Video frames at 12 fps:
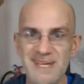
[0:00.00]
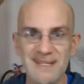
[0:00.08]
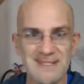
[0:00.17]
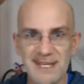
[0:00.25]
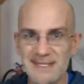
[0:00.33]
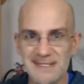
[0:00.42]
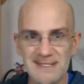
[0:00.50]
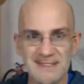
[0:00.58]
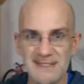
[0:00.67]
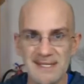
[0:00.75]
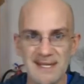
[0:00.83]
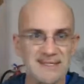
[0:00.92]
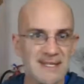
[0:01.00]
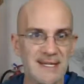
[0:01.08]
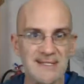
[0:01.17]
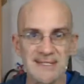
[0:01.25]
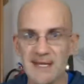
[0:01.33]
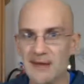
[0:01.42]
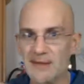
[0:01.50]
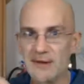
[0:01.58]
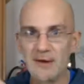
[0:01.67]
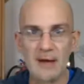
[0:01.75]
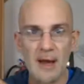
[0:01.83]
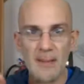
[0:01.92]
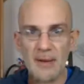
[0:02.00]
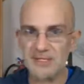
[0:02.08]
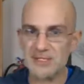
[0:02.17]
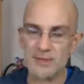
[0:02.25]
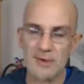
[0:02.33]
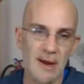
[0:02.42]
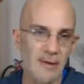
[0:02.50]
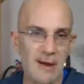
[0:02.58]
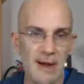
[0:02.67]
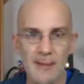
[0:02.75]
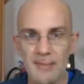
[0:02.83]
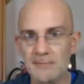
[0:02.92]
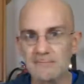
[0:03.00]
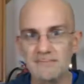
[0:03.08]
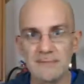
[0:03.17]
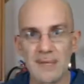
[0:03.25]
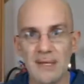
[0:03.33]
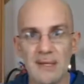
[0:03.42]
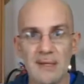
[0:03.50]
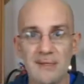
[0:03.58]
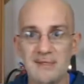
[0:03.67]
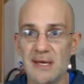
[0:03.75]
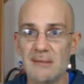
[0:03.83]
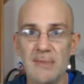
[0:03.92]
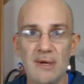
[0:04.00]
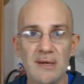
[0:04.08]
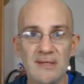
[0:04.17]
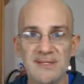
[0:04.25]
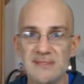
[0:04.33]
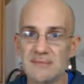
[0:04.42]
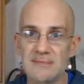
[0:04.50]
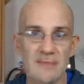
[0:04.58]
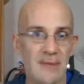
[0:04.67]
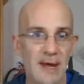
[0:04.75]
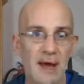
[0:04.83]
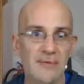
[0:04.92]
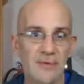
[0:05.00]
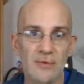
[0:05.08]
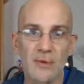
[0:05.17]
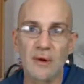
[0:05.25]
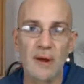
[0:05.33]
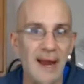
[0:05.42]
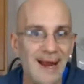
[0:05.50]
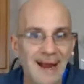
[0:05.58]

10 CDs together. I'm going to saran wrap them, $10 out the door.